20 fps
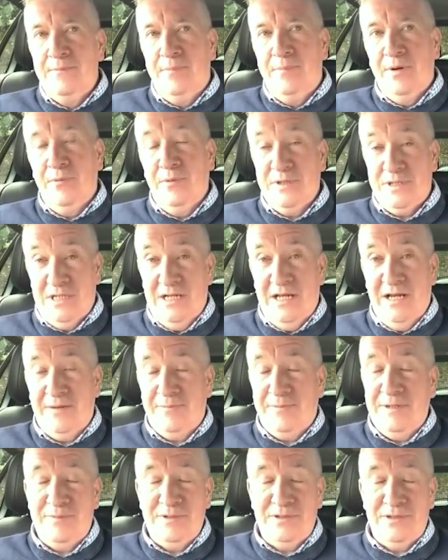but which a lot
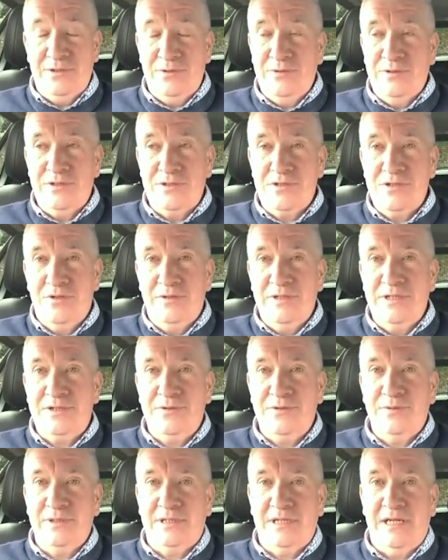of people do, and there's no
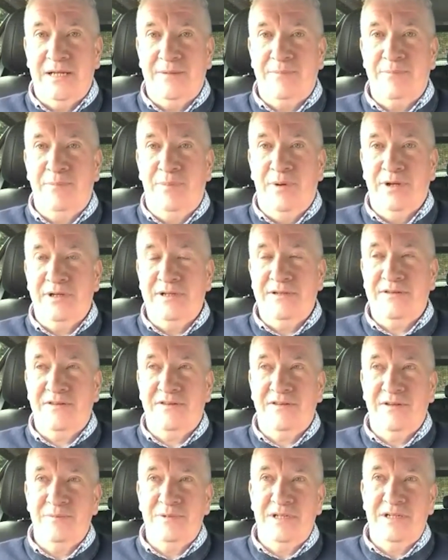issue with that, but it's
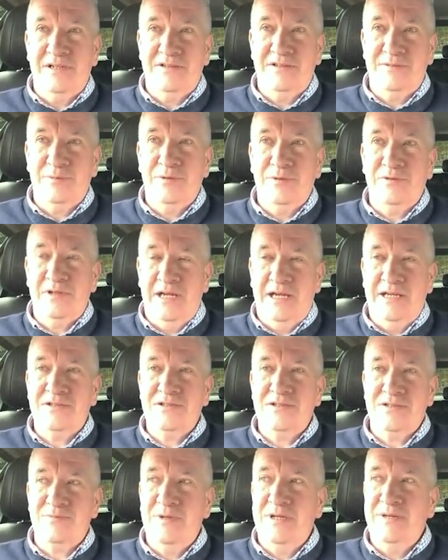something I suppose, yeah,
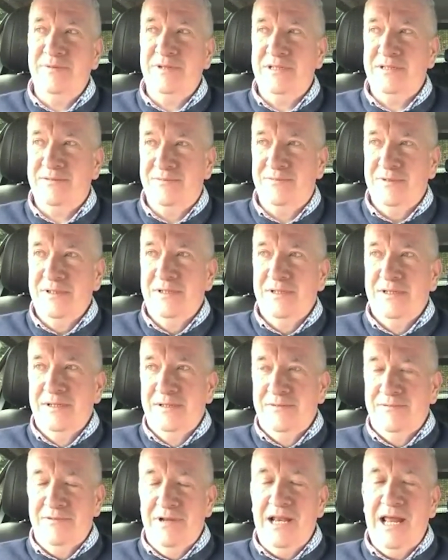just maybe
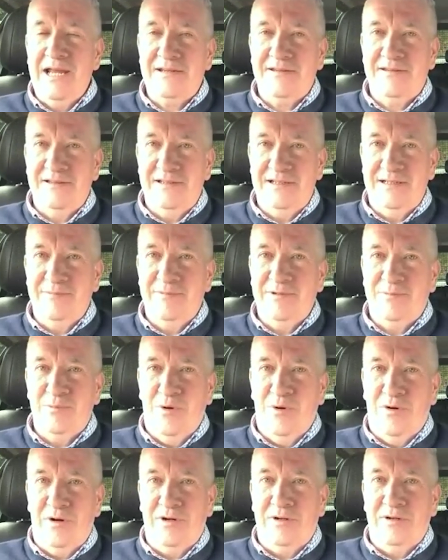relax a little bit
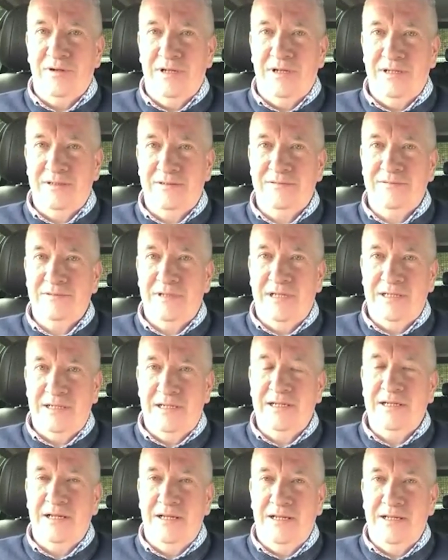more and
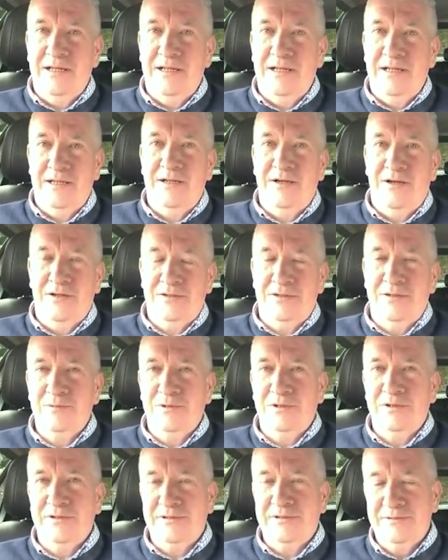it'll all
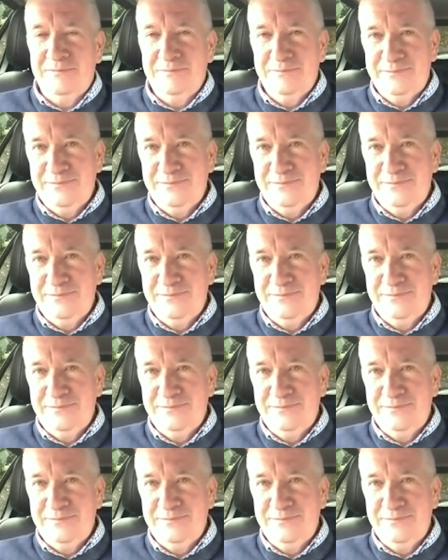come good.